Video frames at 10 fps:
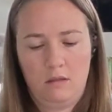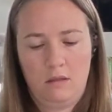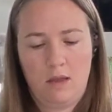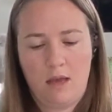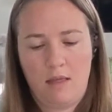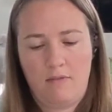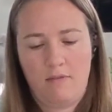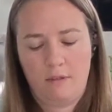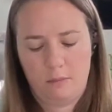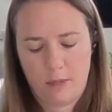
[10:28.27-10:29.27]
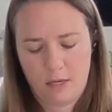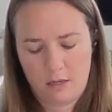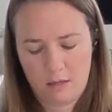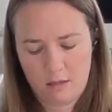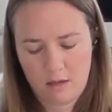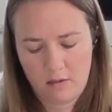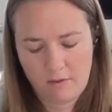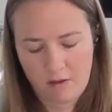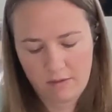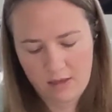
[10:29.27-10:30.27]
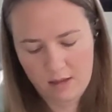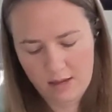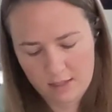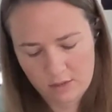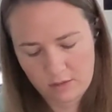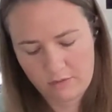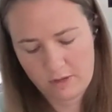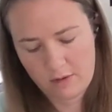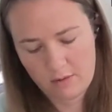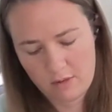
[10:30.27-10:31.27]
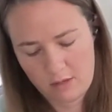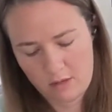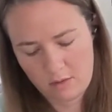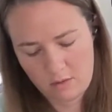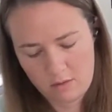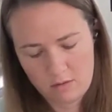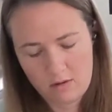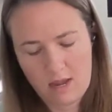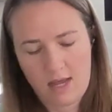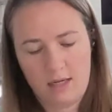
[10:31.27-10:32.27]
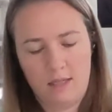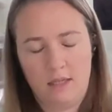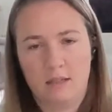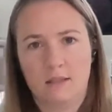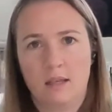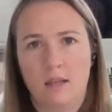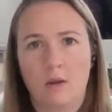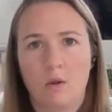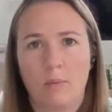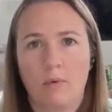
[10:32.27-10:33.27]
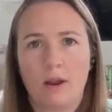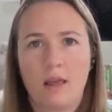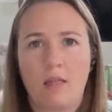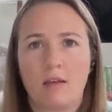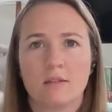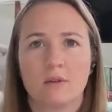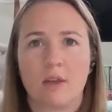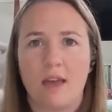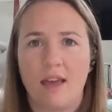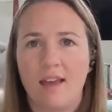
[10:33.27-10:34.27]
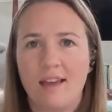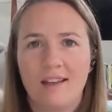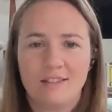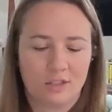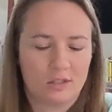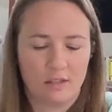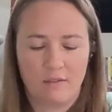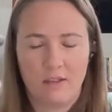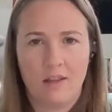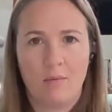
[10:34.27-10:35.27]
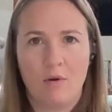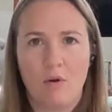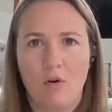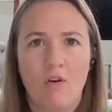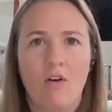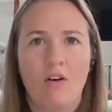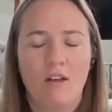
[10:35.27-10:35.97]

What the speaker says: Yeah, that feels better. If all that extra flour that you added doesn't incorporate, that's okay. Just leave it in the bowl.